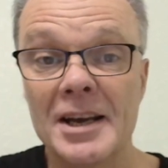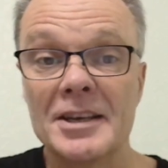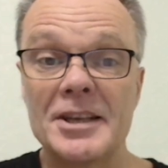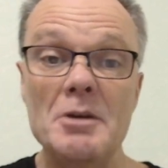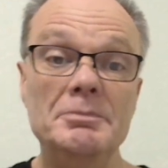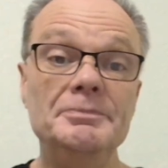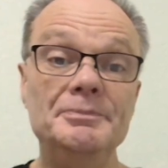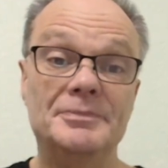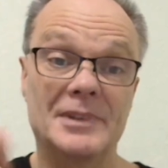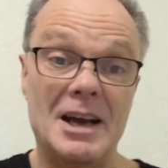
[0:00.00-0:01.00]
So
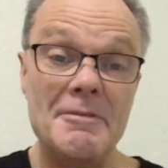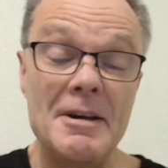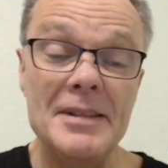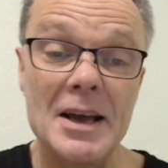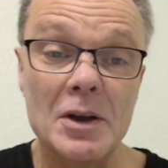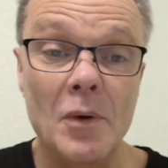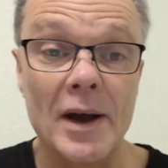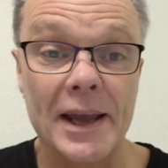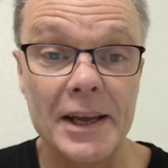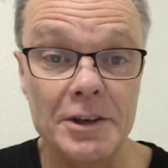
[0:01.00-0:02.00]
I found that
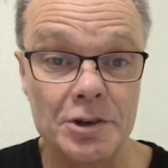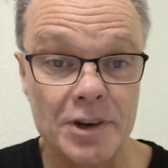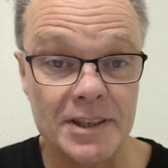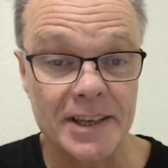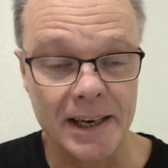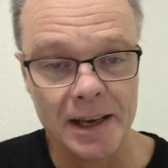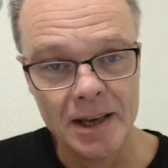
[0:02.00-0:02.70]
quite interesting.